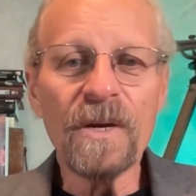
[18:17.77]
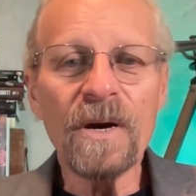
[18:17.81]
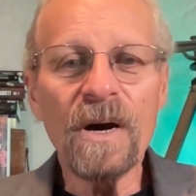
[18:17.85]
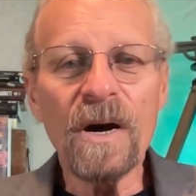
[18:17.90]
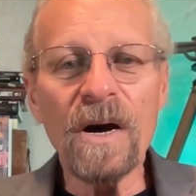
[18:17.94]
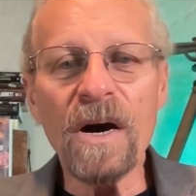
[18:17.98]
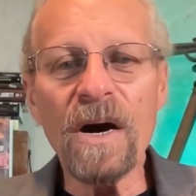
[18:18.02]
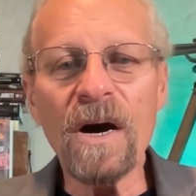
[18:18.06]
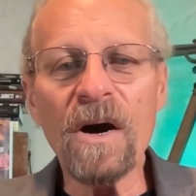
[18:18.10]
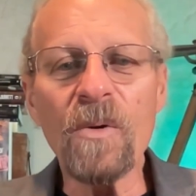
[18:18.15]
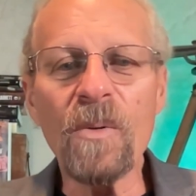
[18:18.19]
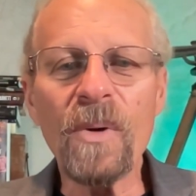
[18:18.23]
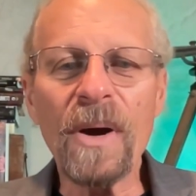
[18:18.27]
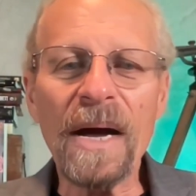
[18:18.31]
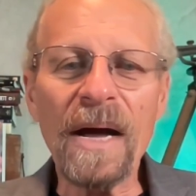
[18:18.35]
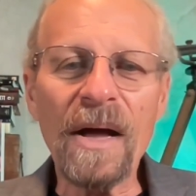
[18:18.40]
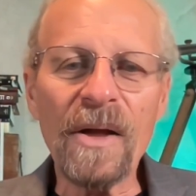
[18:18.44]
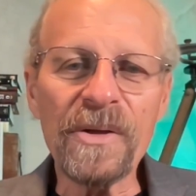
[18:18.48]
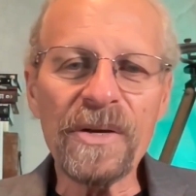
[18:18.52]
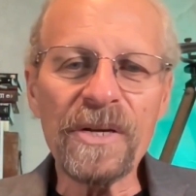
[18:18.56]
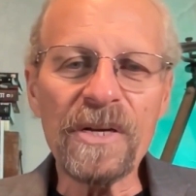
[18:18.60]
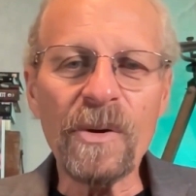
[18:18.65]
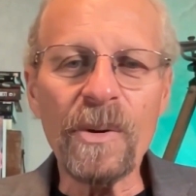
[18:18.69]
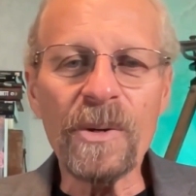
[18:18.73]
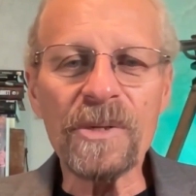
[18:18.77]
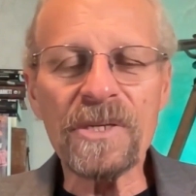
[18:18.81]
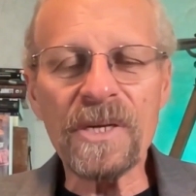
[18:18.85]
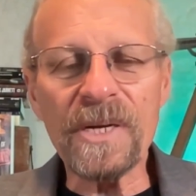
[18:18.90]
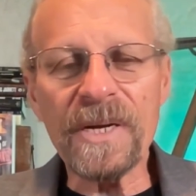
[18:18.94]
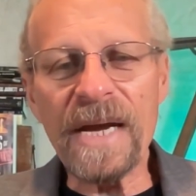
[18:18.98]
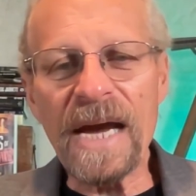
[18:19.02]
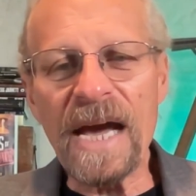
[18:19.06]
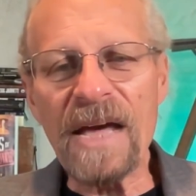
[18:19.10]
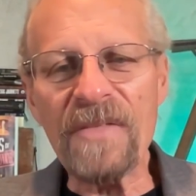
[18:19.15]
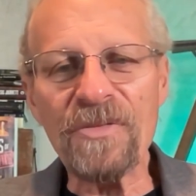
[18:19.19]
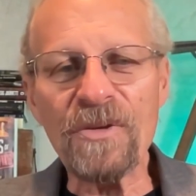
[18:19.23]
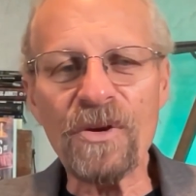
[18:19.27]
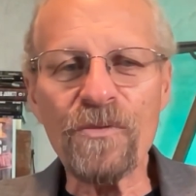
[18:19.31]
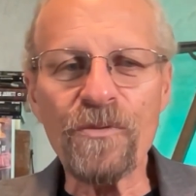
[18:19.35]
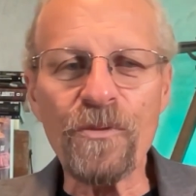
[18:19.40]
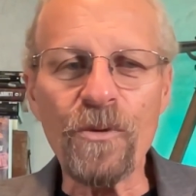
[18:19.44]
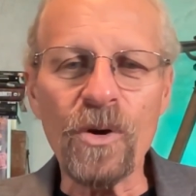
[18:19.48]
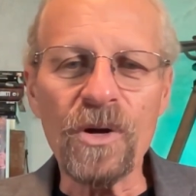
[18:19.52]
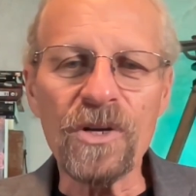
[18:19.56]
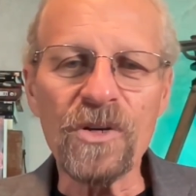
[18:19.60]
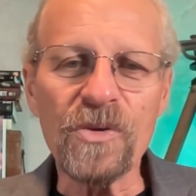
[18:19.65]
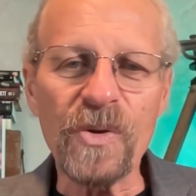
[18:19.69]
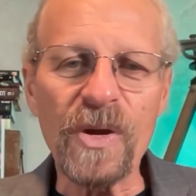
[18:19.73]
oh, well, it's a Catholic
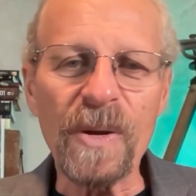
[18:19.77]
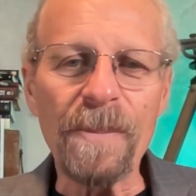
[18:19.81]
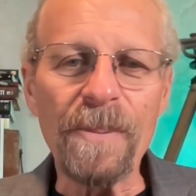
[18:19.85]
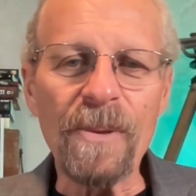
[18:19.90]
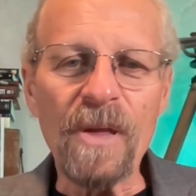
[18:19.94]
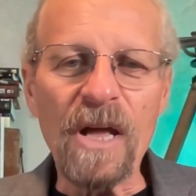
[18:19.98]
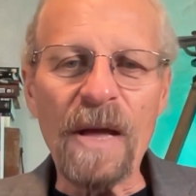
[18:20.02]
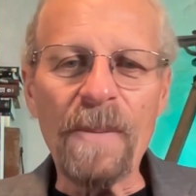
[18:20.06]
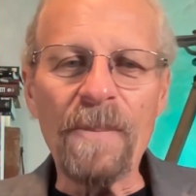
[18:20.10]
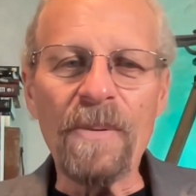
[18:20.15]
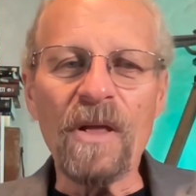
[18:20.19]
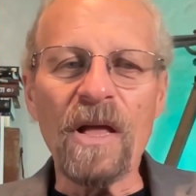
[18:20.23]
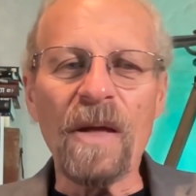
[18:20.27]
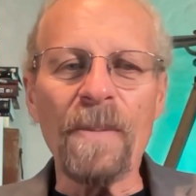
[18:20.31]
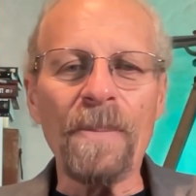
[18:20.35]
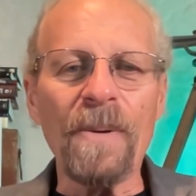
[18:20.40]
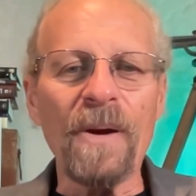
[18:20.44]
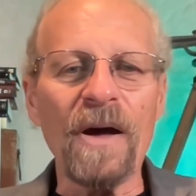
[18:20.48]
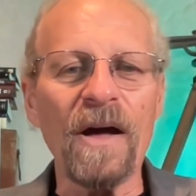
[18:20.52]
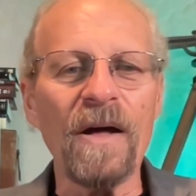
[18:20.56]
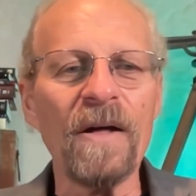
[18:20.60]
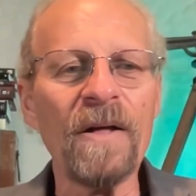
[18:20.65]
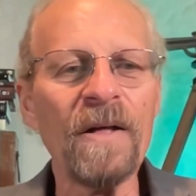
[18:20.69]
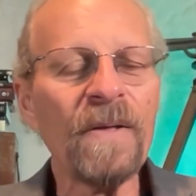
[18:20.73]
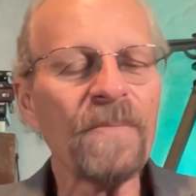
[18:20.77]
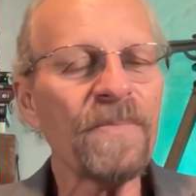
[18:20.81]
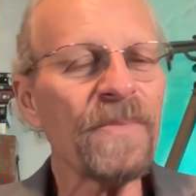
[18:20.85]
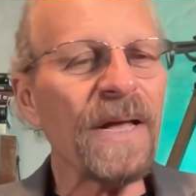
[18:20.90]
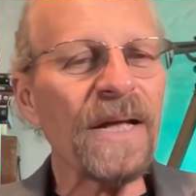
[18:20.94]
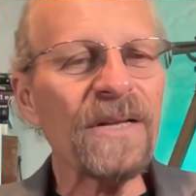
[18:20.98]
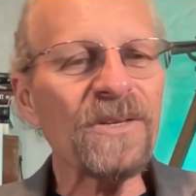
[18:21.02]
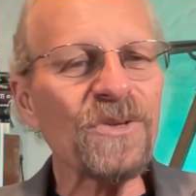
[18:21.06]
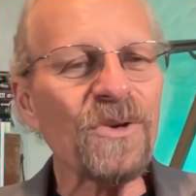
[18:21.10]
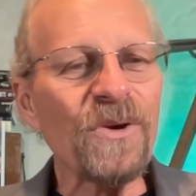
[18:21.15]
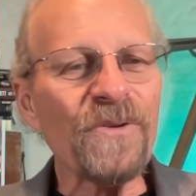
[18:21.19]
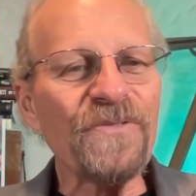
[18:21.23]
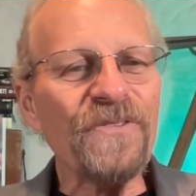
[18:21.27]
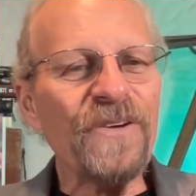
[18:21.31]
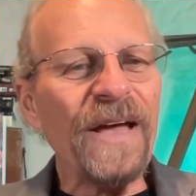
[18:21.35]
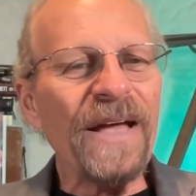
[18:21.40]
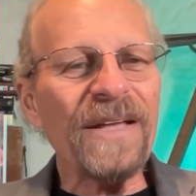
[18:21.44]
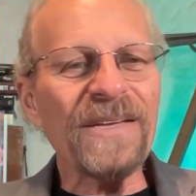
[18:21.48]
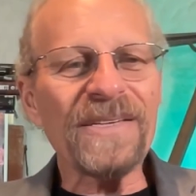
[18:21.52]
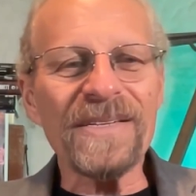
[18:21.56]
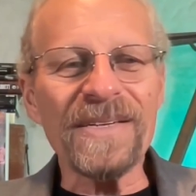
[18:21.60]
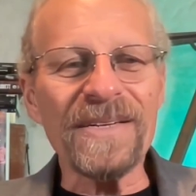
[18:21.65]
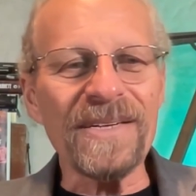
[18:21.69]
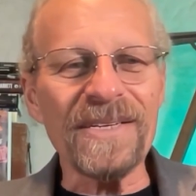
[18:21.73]
forgery, blah, blah, blah. Mm-hmm. Not so
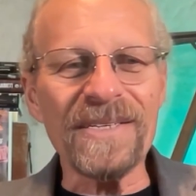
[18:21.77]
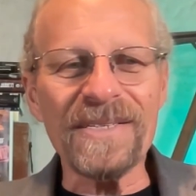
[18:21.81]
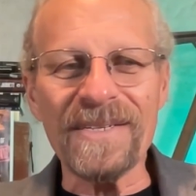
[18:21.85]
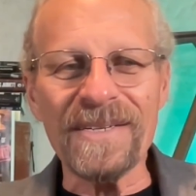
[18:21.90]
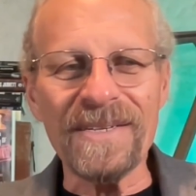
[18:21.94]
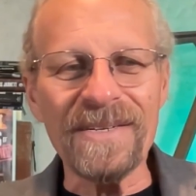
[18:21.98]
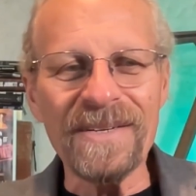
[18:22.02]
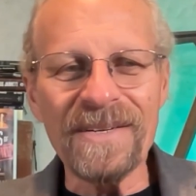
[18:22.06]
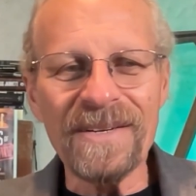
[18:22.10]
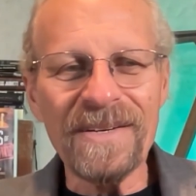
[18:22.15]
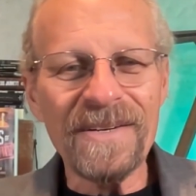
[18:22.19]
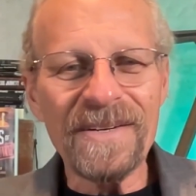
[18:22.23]
fast, citizen.